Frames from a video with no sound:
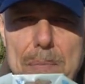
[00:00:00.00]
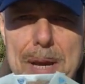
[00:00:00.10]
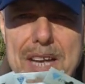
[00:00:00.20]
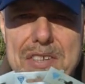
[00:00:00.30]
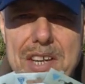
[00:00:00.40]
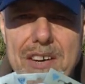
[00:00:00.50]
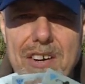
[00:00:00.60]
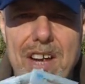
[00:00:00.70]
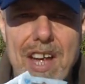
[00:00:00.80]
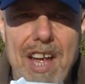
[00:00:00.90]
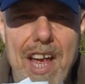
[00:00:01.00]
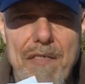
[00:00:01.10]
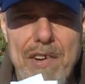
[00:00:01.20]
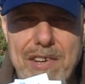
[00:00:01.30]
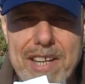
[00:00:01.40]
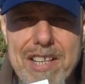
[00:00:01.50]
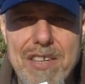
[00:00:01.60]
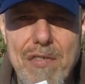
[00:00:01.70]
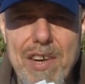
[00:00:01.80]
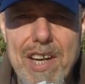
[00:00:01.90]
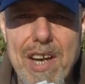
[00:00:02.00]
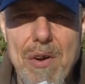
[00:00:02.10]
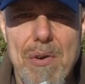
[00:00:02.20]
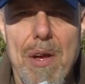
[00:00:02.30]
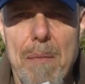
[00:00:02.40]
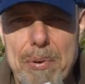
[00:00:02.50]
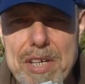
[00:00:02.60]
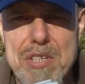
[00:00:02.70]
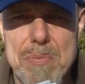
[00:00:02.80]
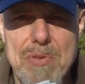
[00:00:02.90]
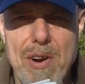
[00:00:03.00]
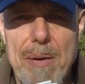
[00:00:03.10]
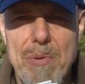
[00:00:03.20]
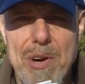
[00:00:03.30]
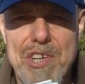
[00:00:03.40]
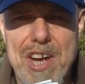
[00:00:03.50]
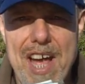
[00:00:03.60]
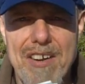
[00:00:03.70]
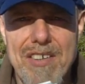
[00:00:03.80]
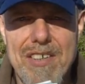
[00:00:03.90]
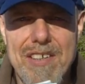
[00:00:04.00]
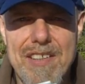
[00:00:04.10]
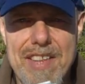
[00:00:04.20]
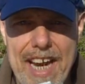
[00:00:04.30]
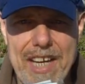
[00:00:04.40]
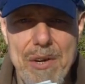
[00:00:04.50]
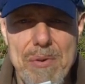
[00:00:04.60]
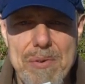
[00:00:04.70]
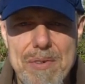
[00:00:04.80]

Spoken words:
for Bass Gear. If you like this video, please subscribe to our channel. Thank you.